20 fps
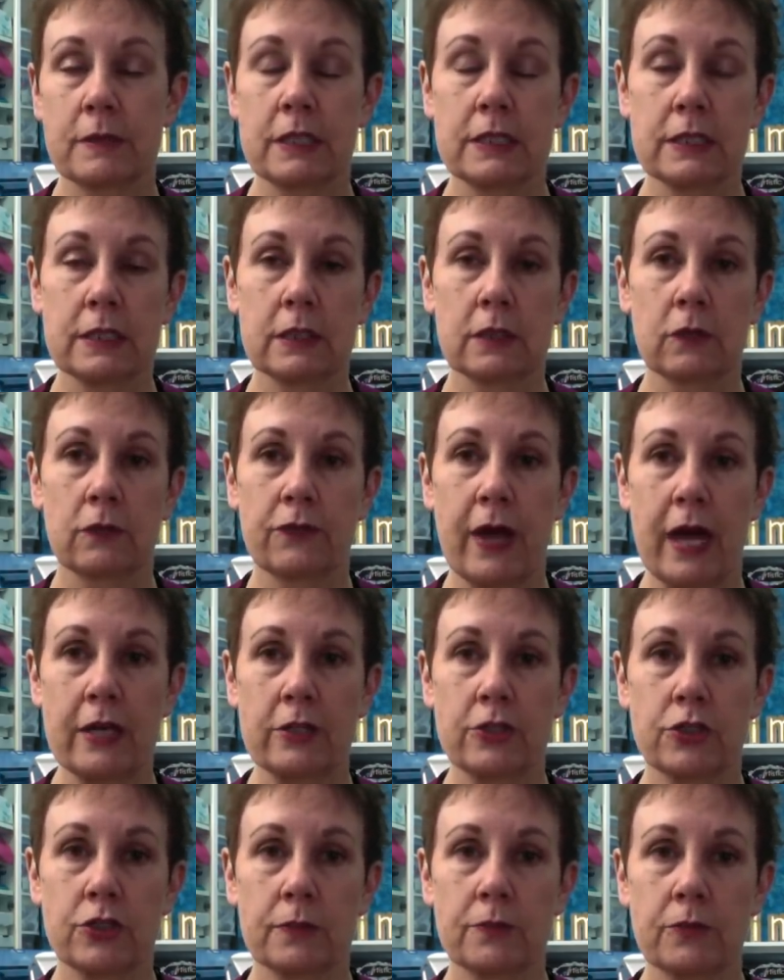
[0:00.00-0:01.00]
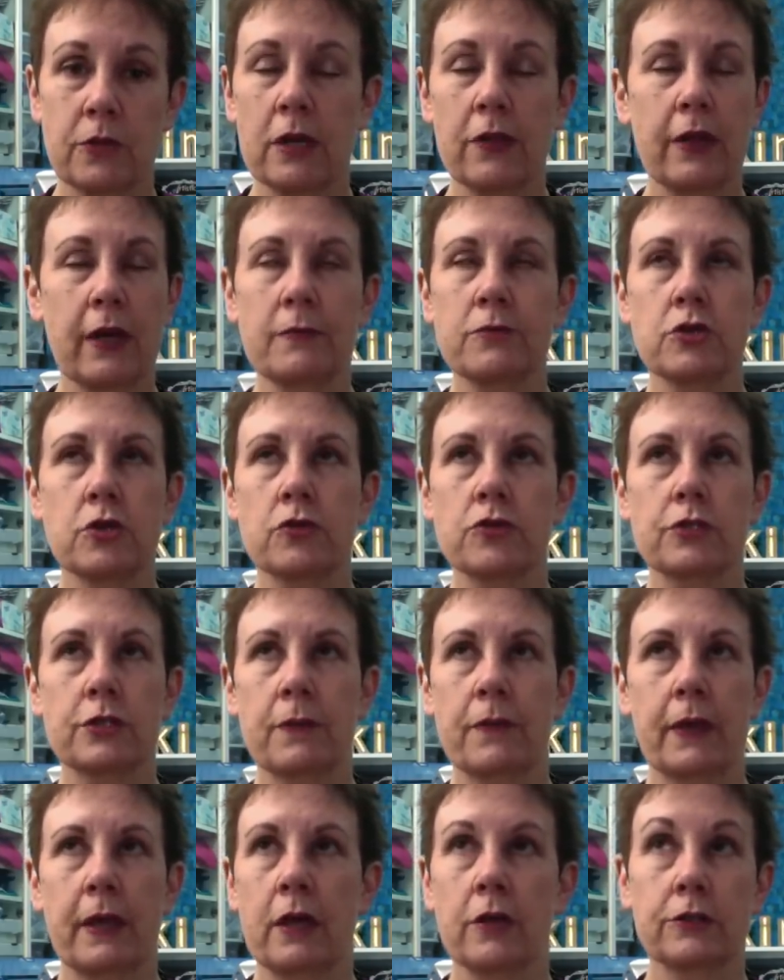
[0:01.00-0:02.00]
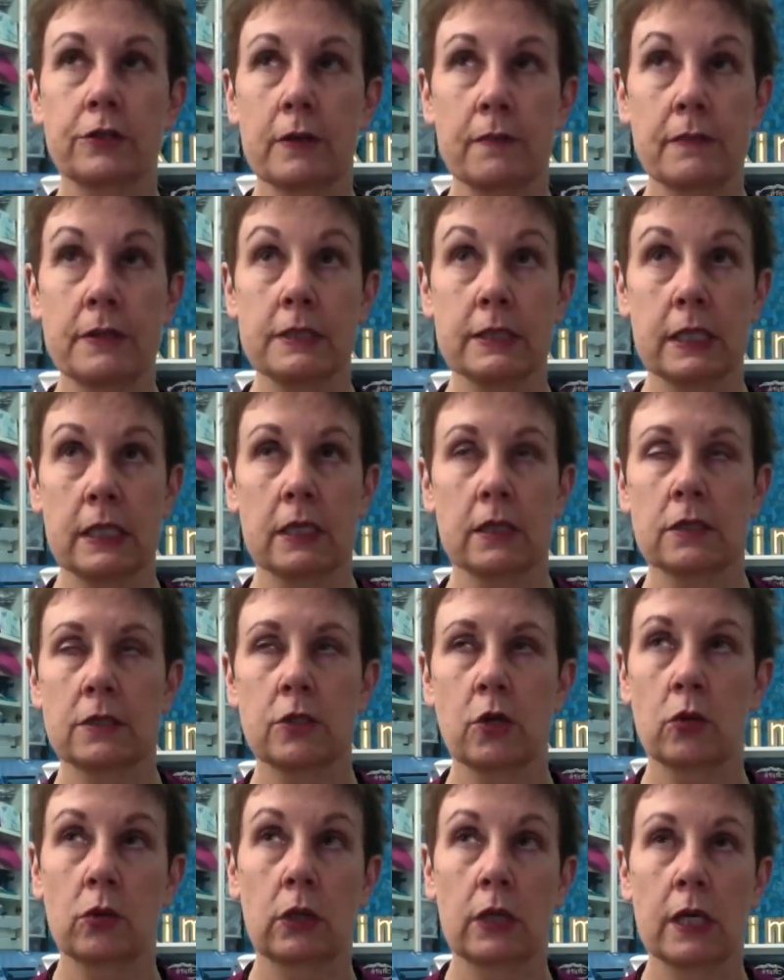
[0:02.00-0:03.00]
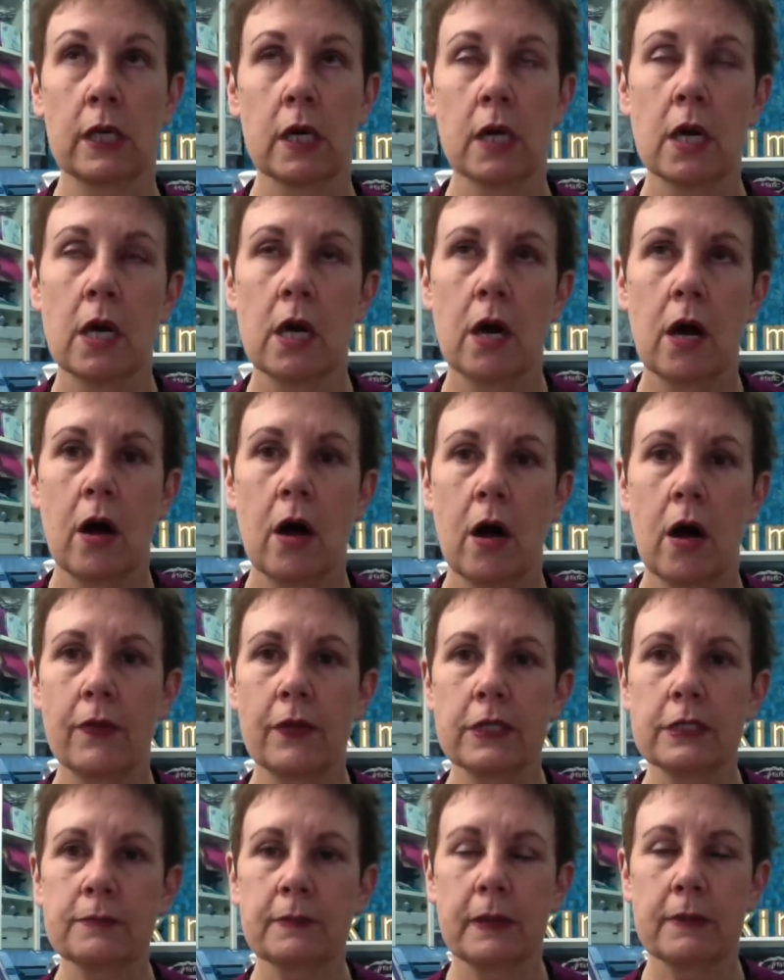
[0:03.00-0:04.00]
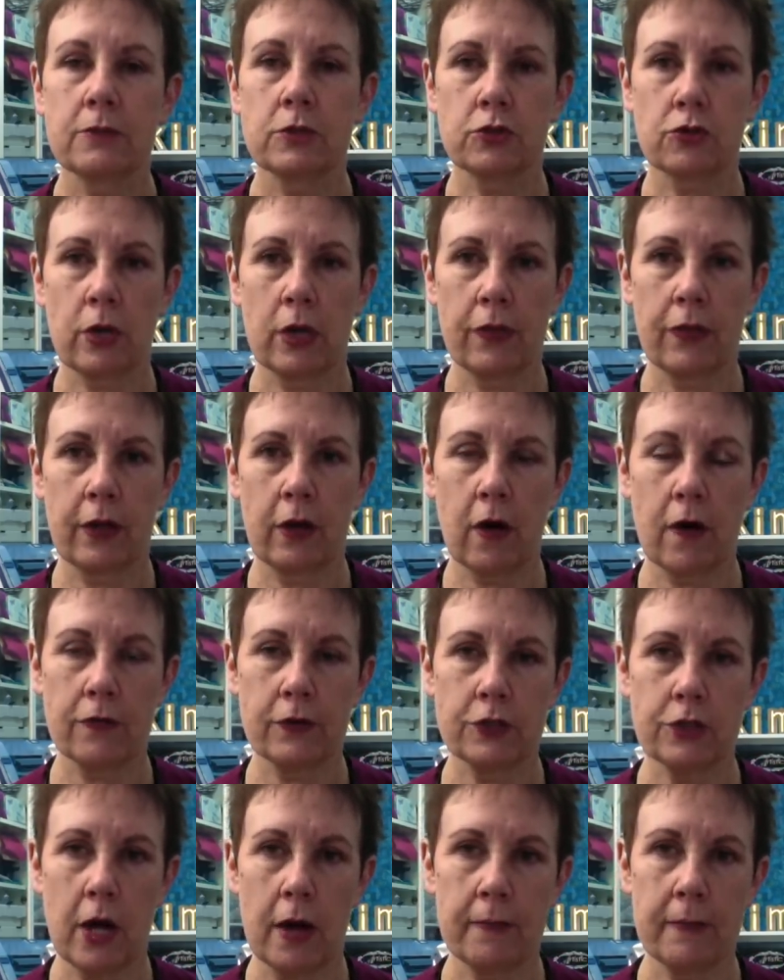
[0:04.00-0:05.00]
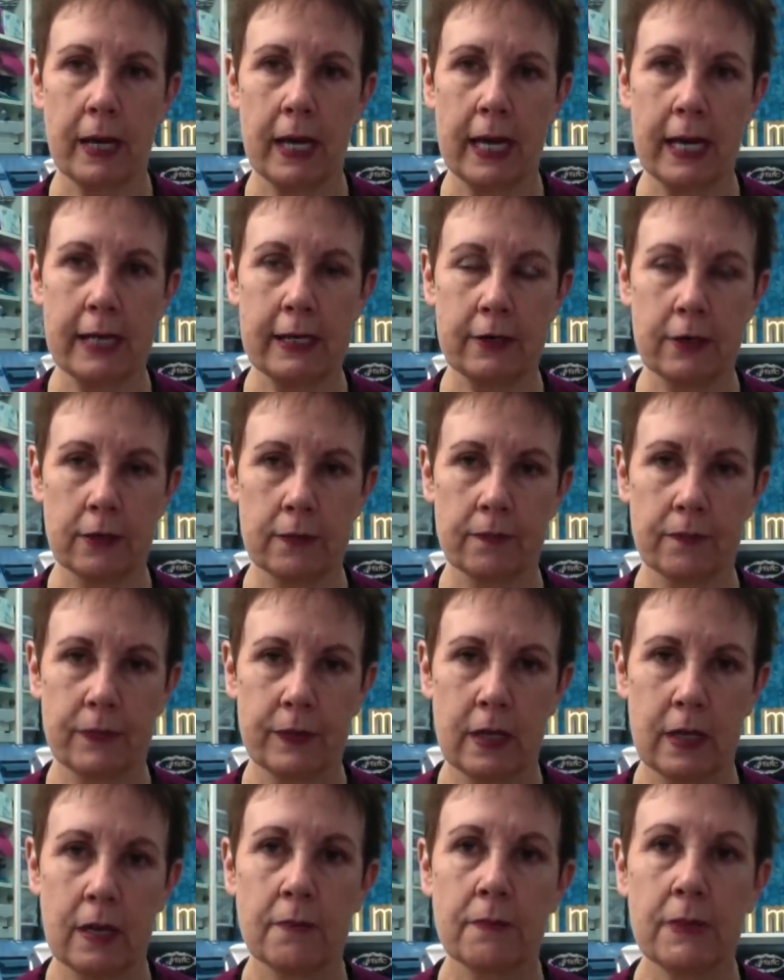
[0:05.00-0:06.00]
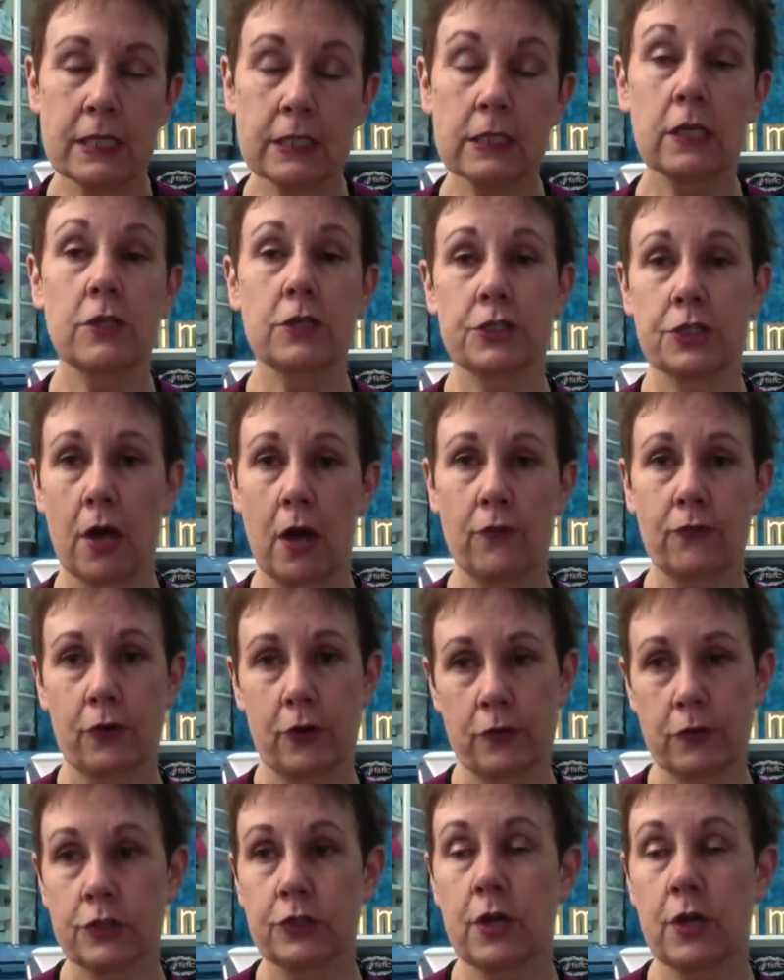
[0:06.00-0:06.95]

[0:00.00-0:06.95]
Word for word: It's a little faster. I'm trying to think. I'm sure there's something else I'm missing totally on this, but I'm just trying to think off the top of my head here basically the software.